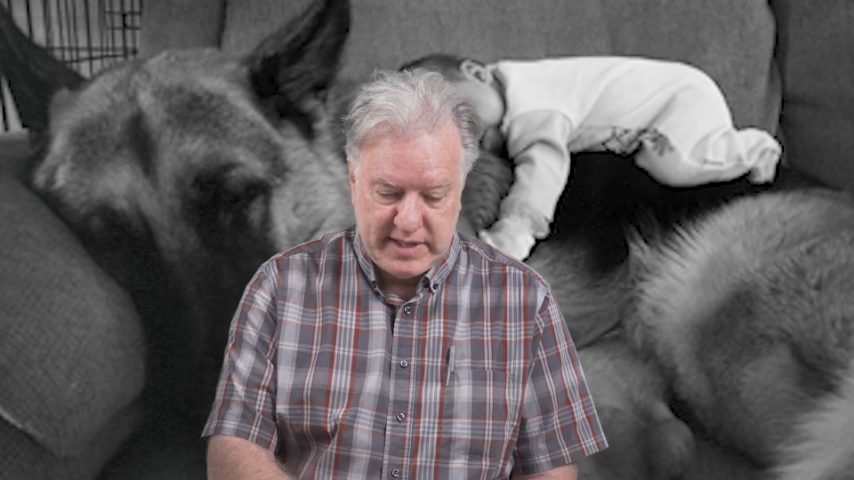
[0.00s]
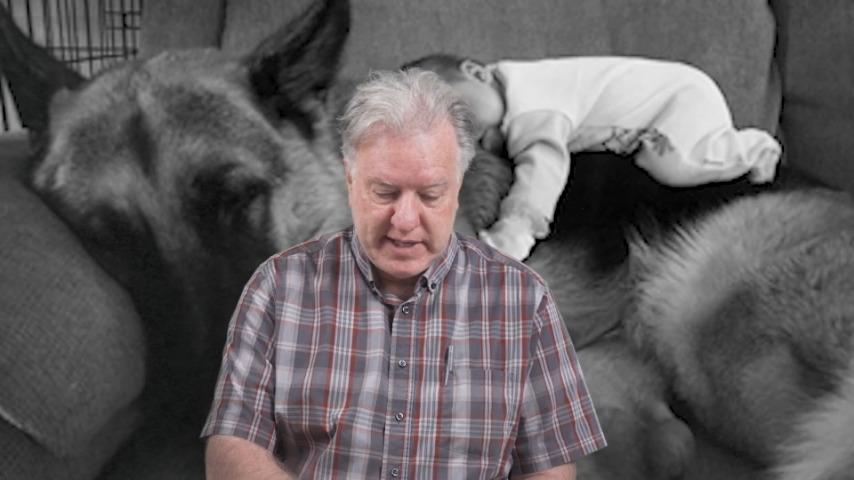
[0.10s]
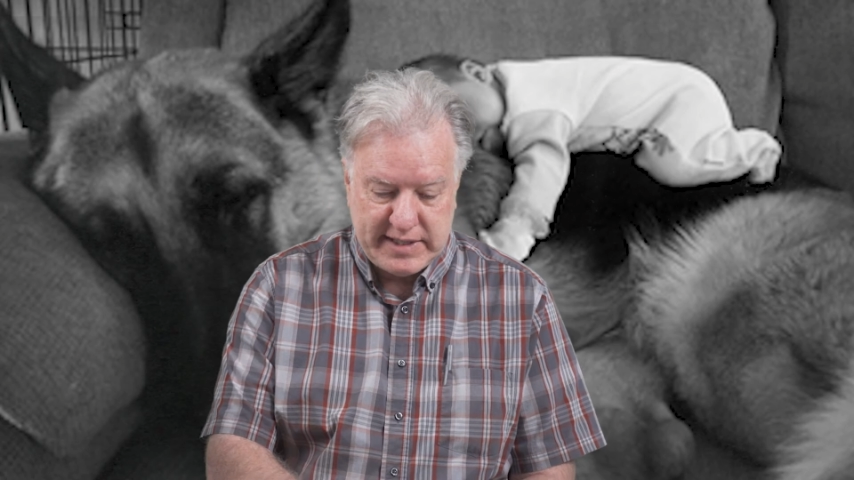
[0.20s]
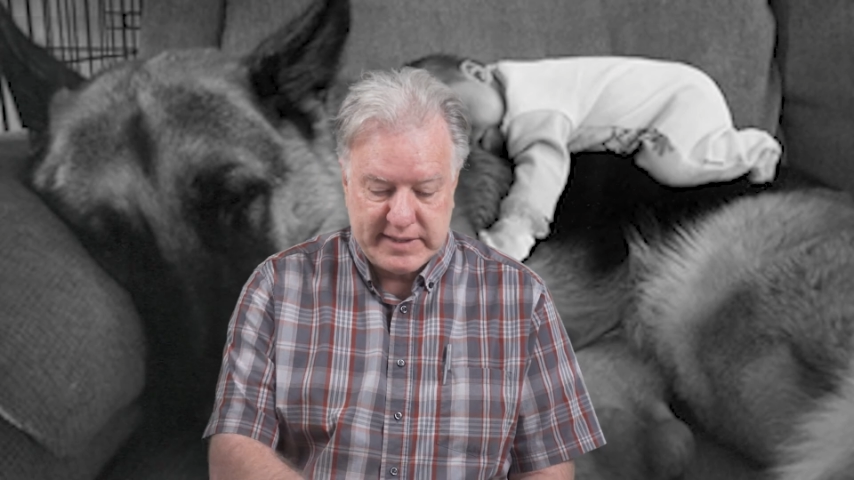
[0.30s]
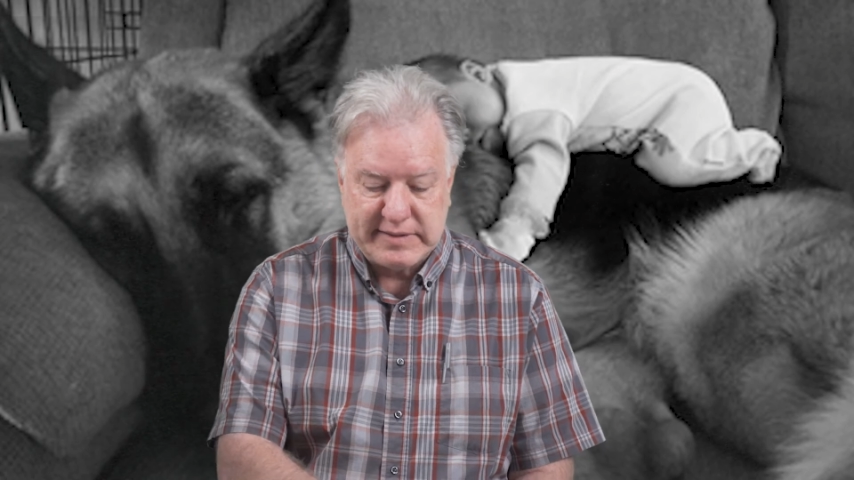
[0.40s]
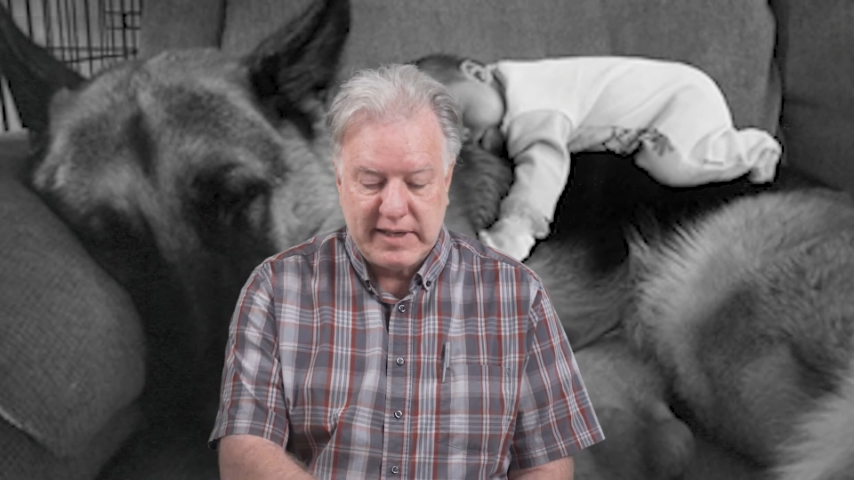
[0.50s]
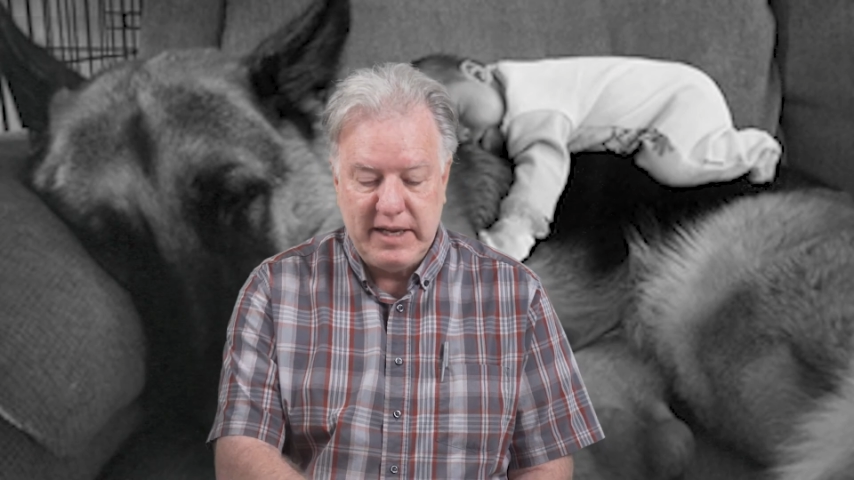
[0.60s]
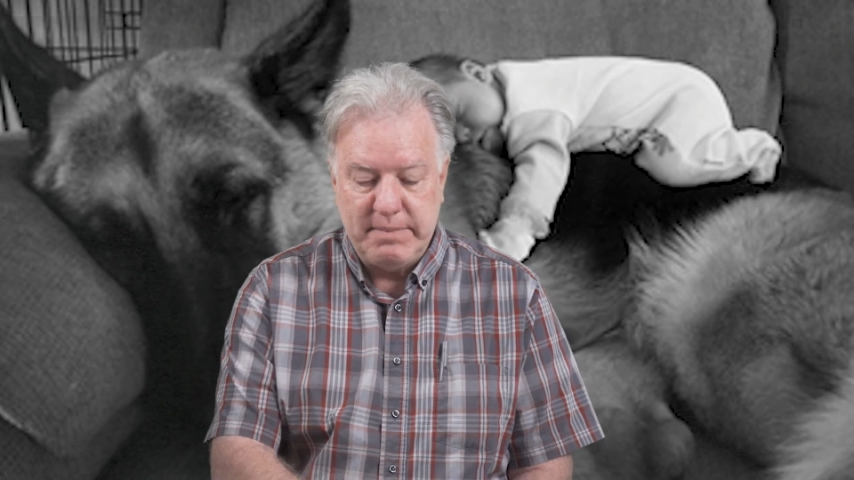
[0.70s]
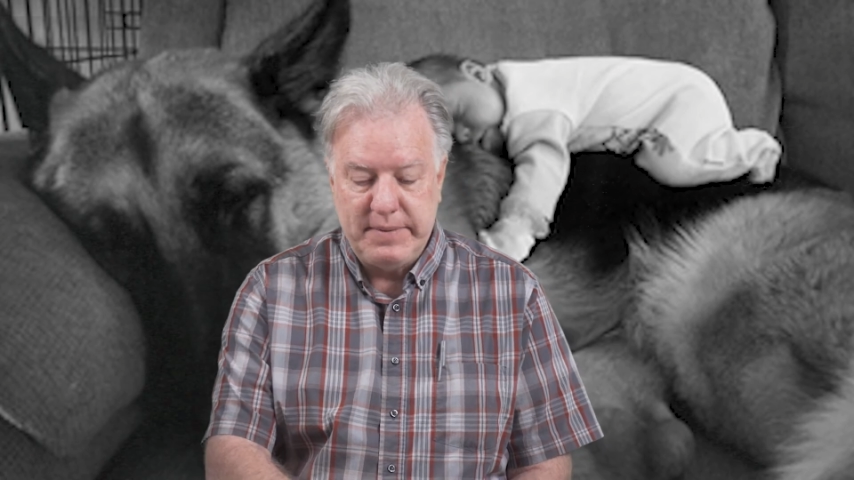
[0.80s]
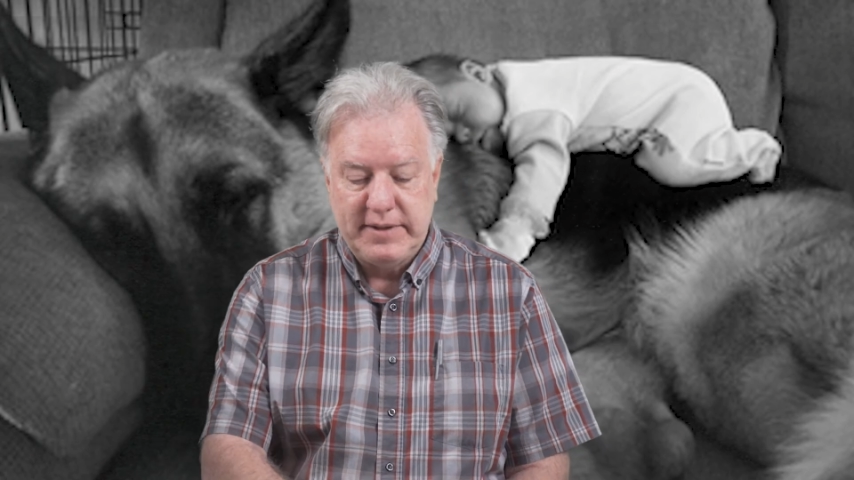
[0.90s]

and to sleep.